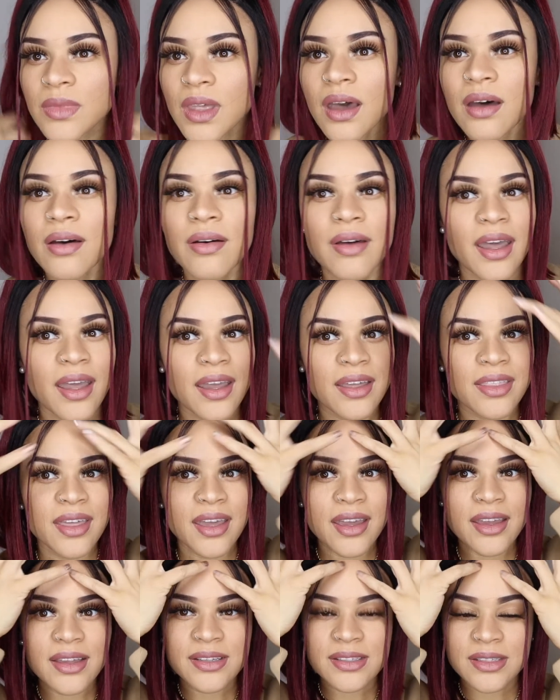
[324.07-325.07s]
Okay,
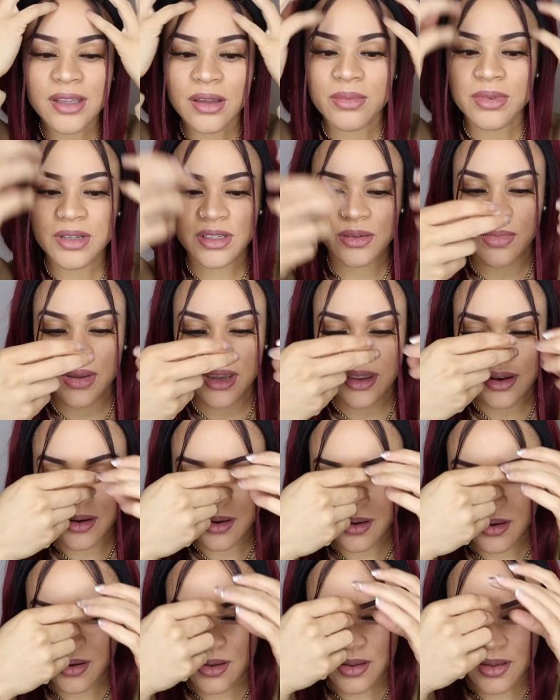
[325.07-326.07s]
that is so much
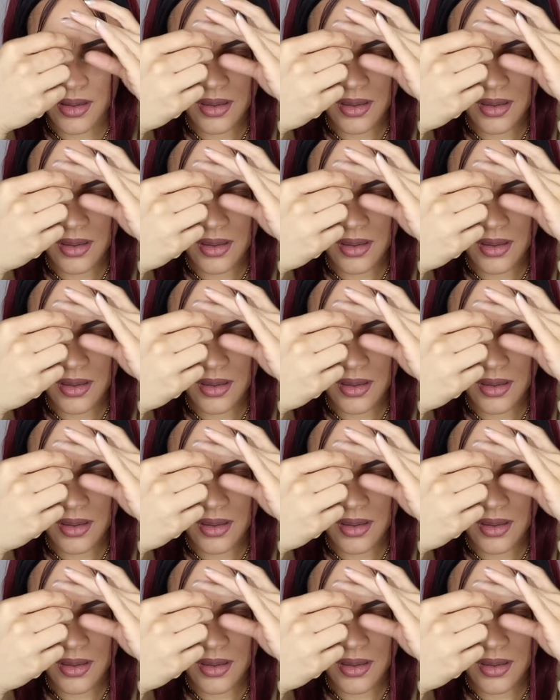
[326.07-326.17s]
better.